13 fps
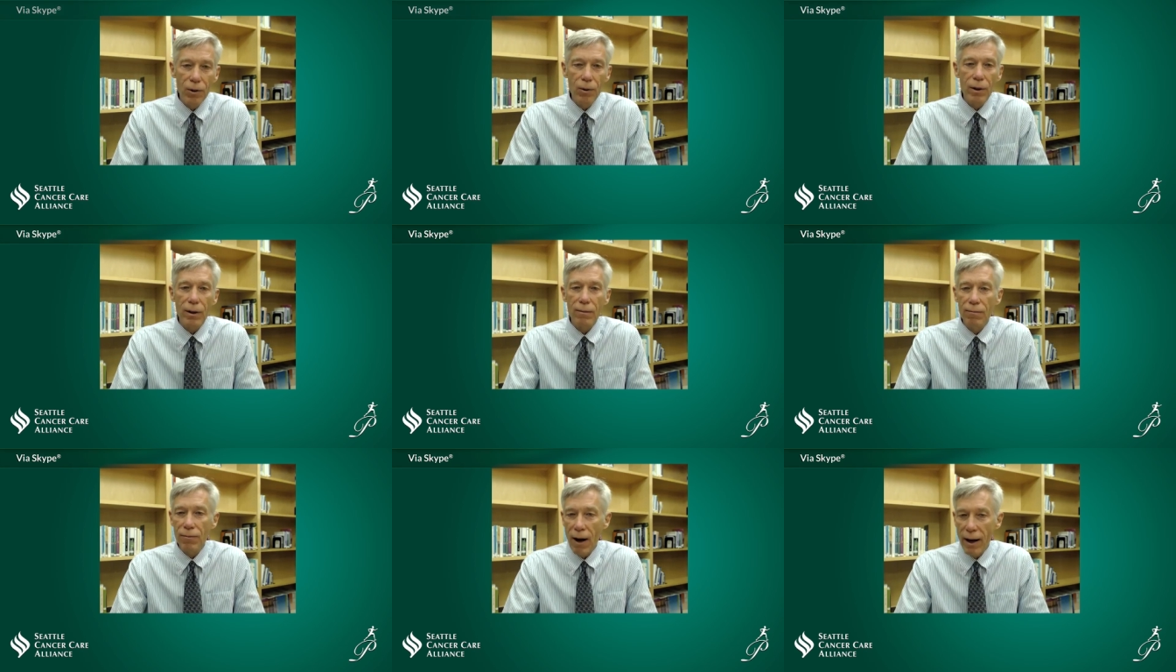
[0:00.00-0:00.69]
you
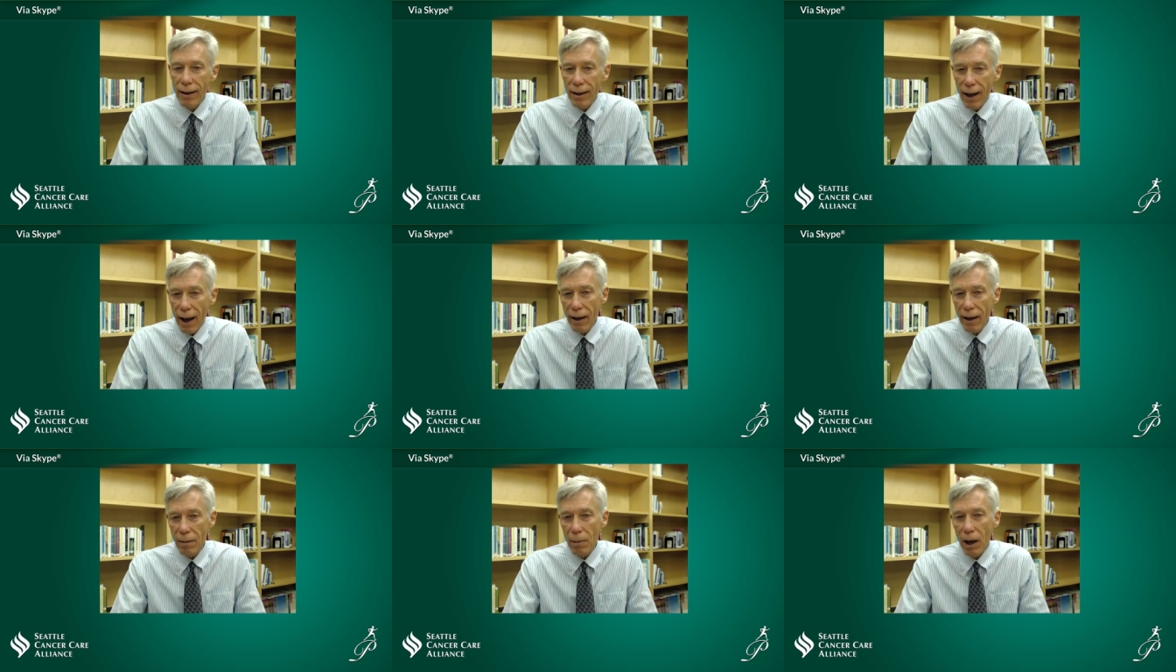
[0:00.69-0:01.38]
could find an
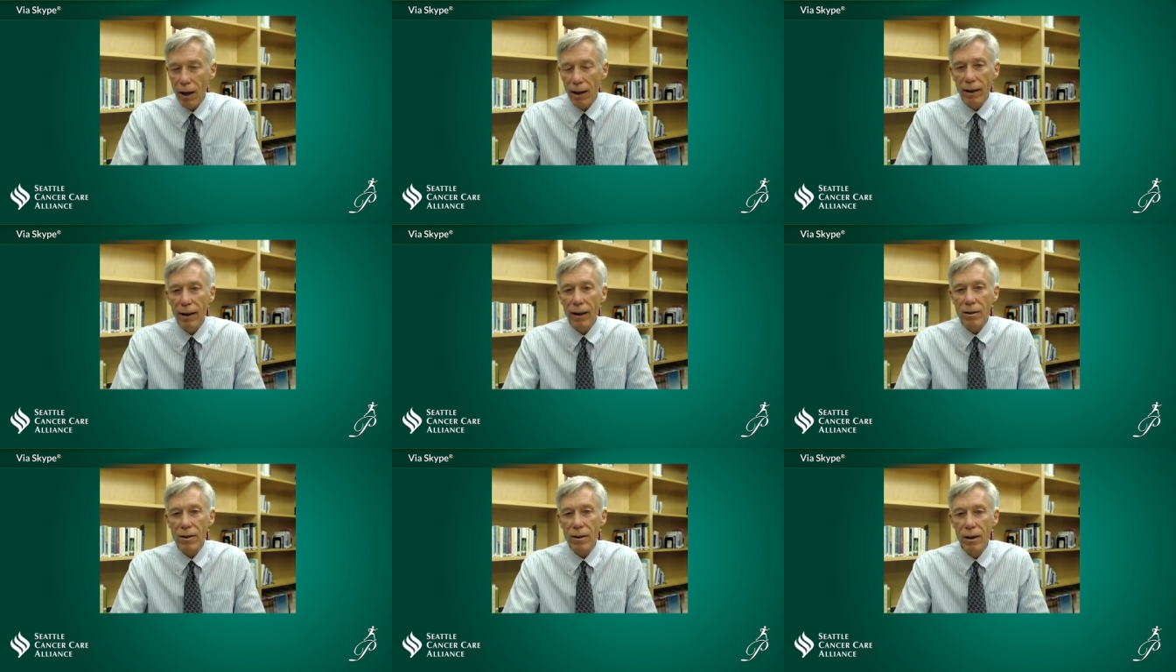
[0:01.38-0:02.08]
antibody
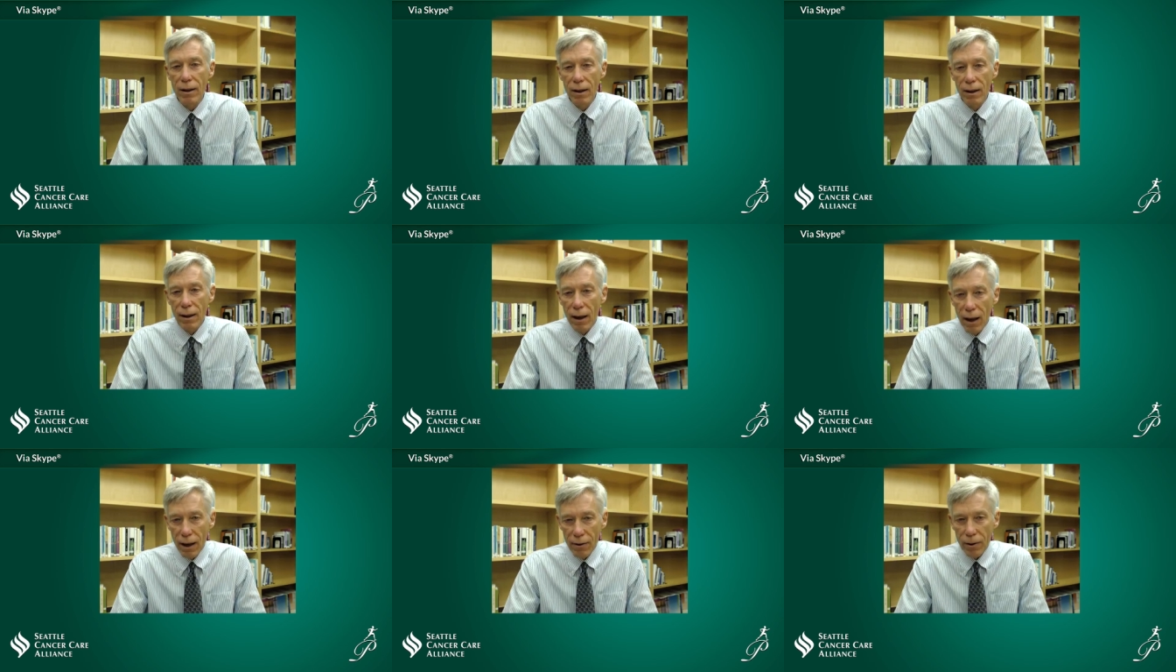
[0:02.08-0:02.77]
against
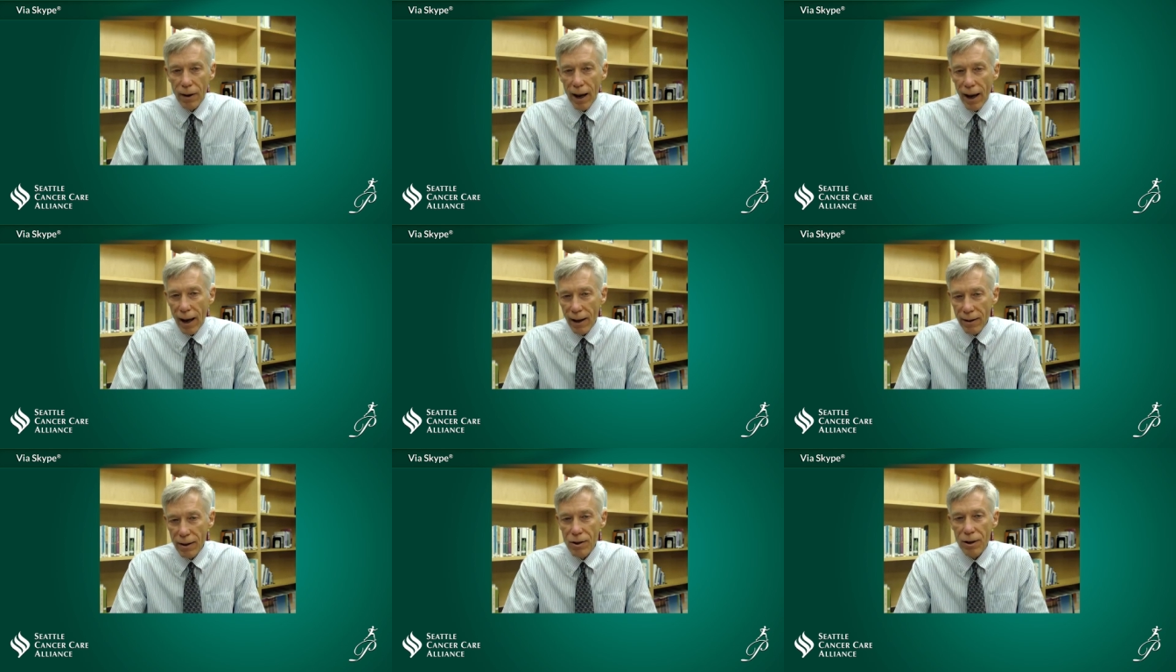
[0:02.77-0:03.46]
other
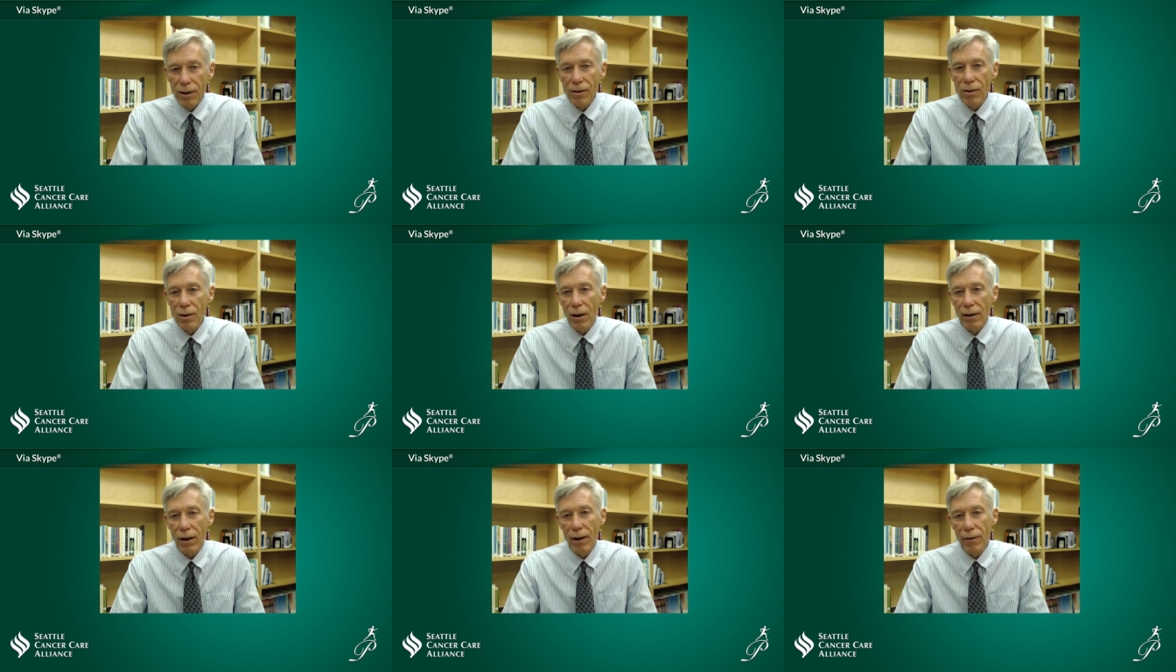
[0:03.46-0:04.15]

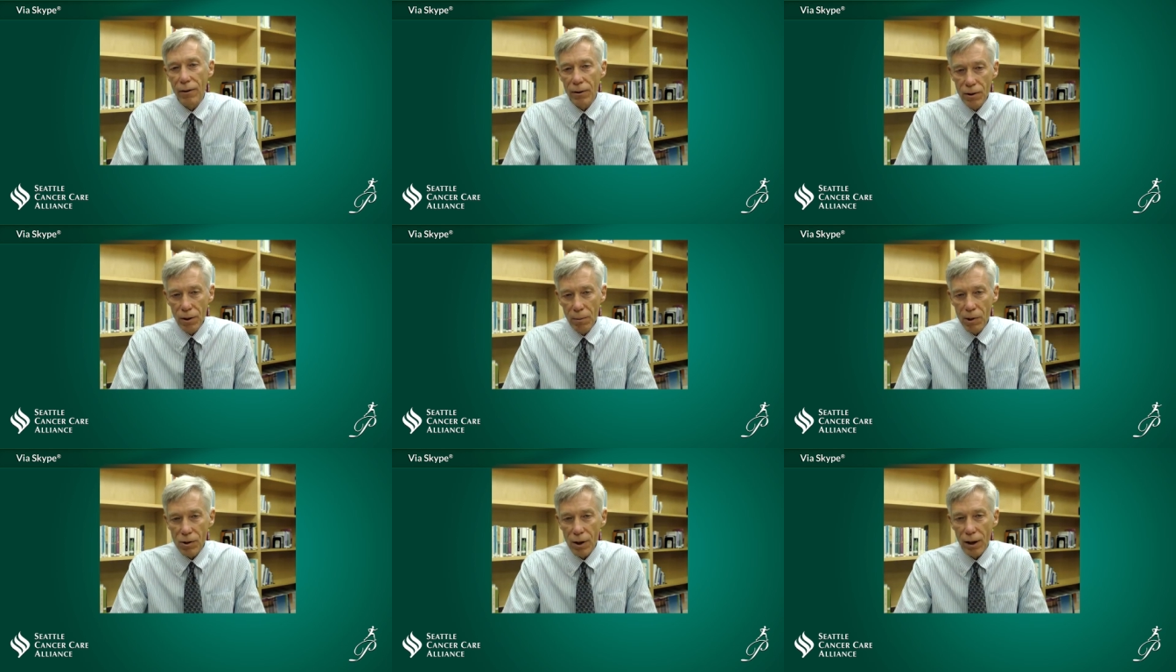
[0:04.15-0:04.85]
antigens on other
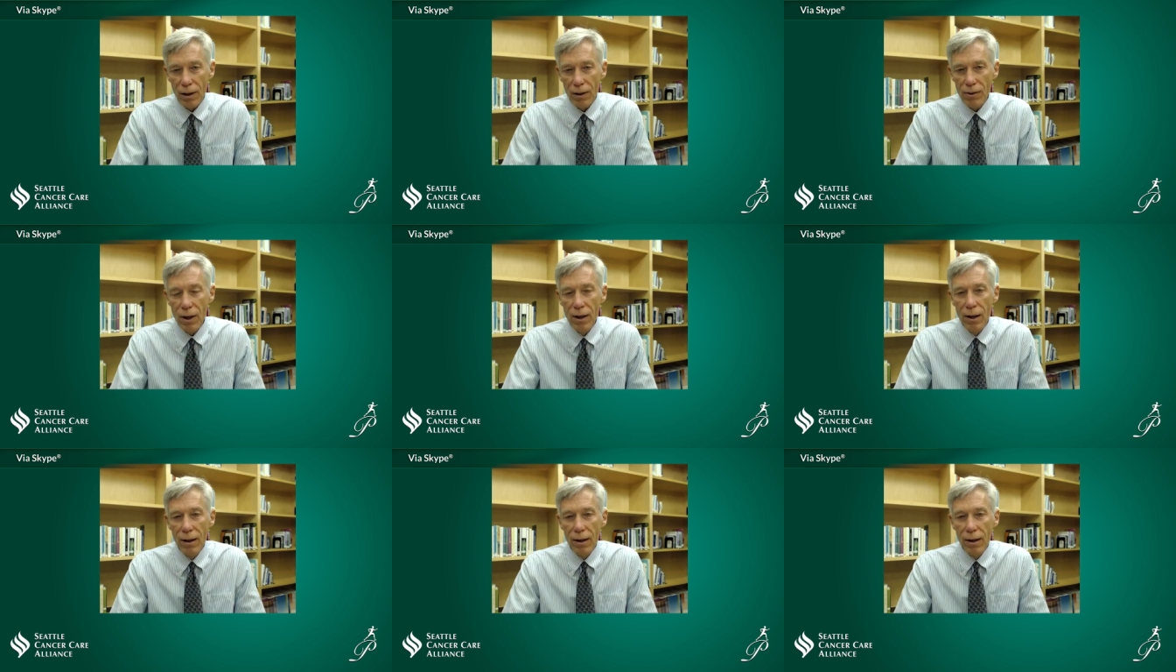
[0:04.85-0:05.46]
tumor cells,